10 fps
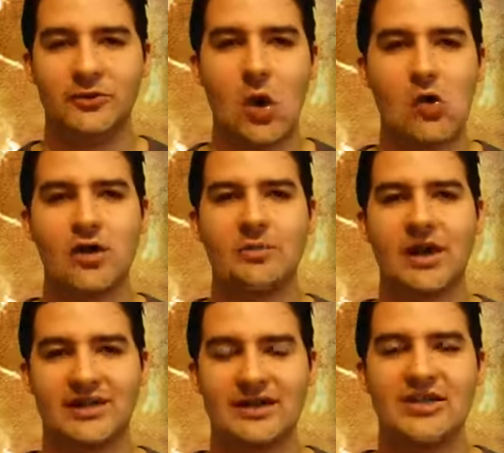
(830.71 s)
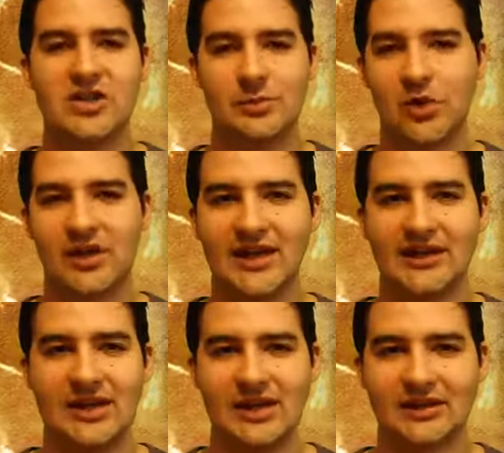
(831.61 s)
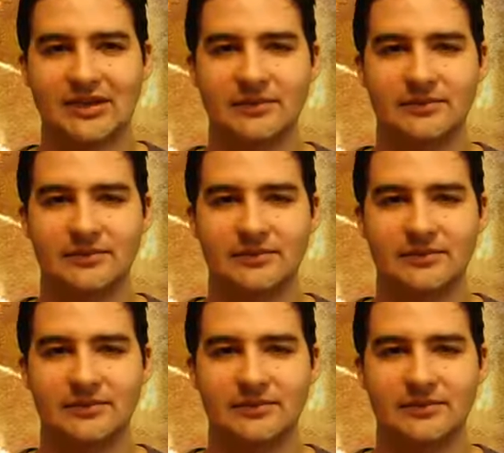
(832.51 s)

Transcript: spoken by T.J. Brook 88.